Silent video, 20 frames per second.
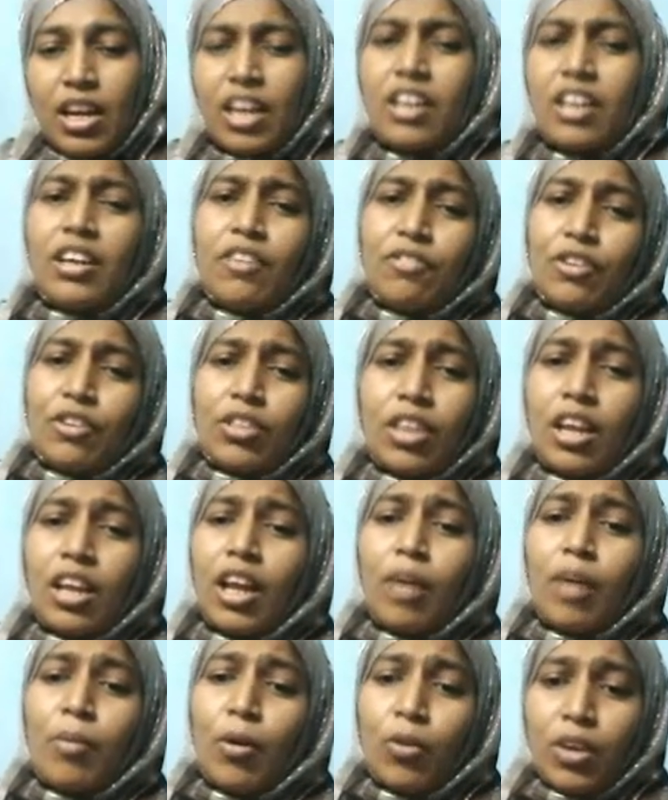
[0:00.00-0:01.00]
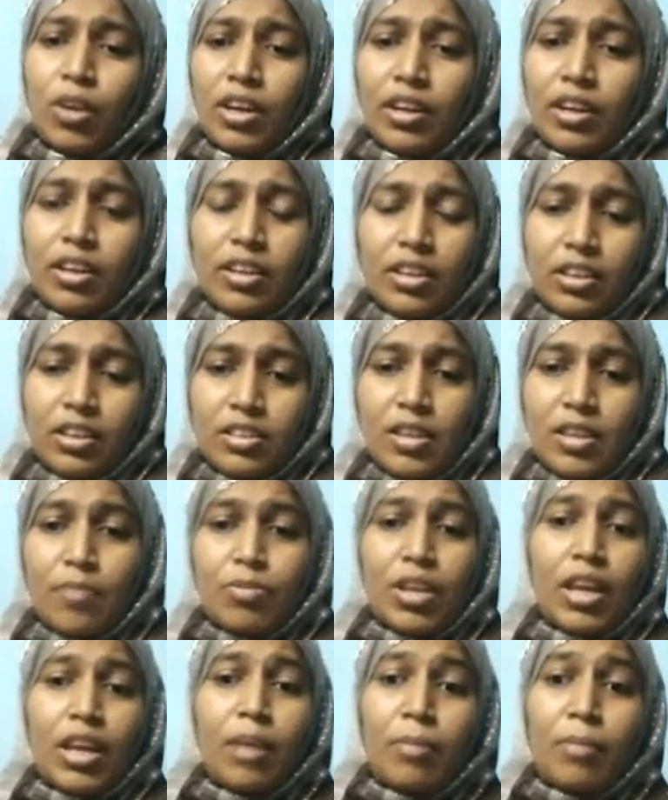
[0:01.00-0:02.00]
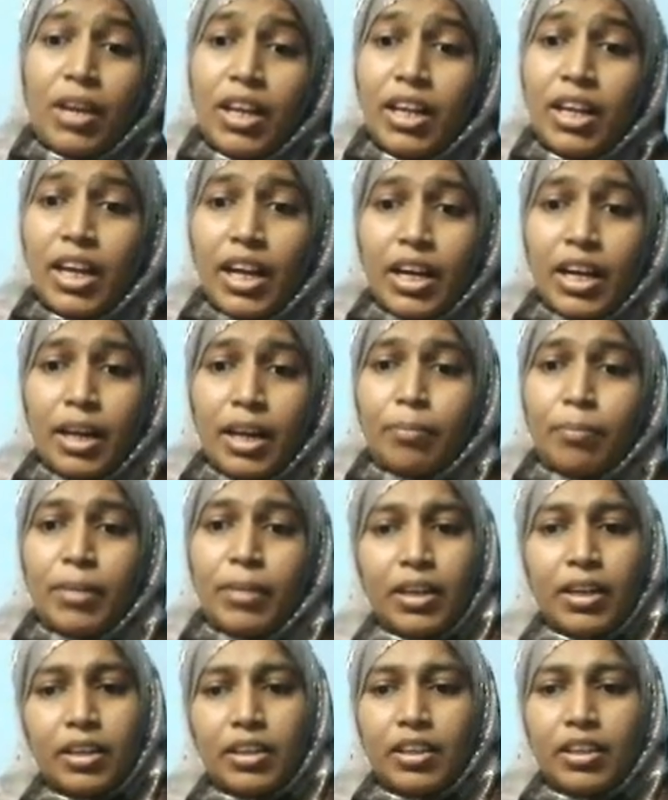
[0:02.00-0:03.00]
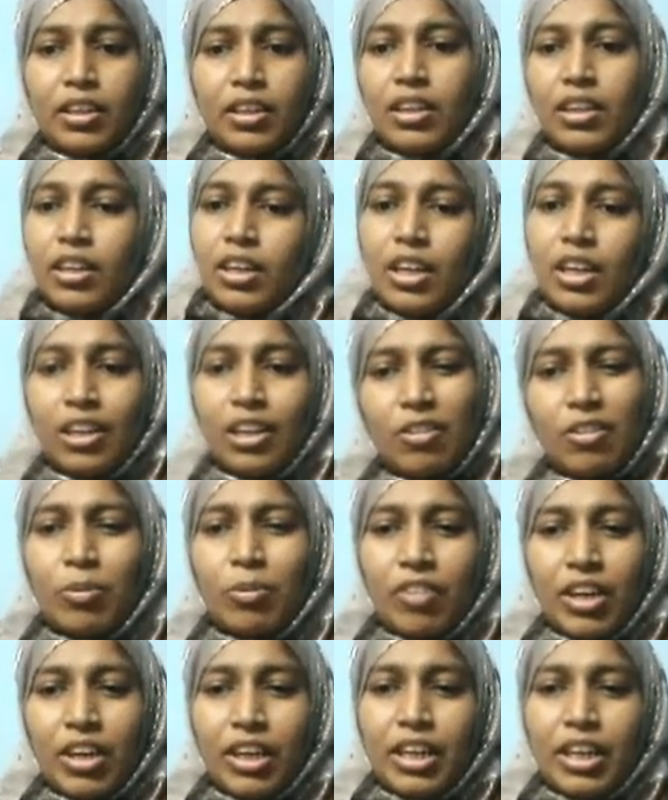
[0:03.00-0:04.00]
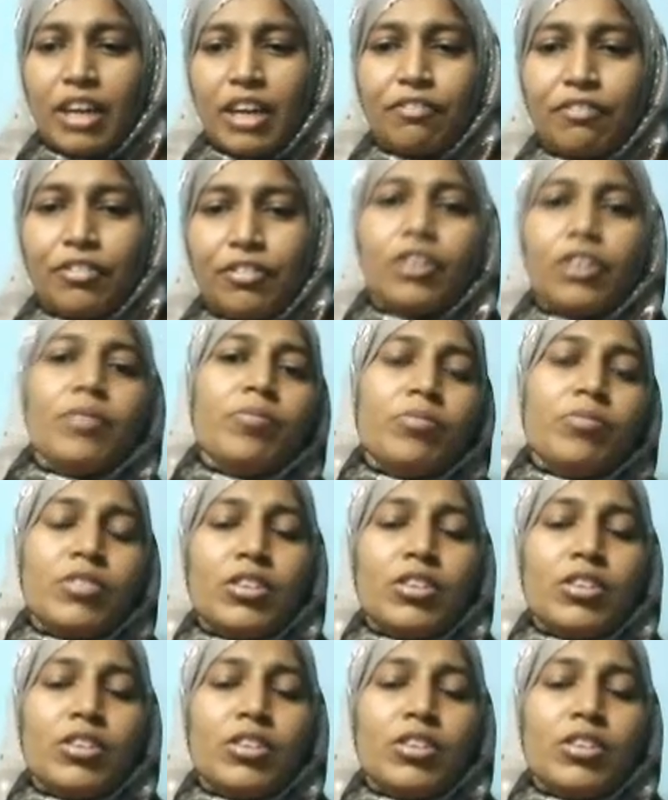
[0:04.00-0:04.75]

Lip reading: And if you think about it, something a bigger number, it will be very tough now.